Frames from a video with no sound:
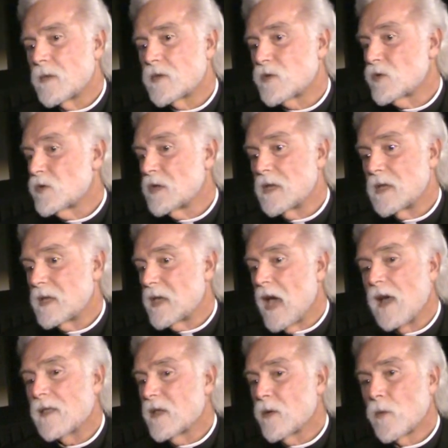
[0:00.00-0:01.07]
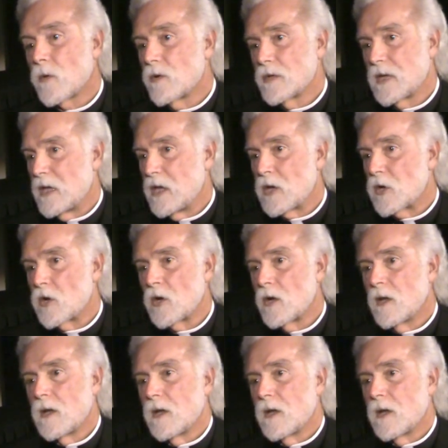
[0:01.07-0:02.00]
certainly the Catholic world here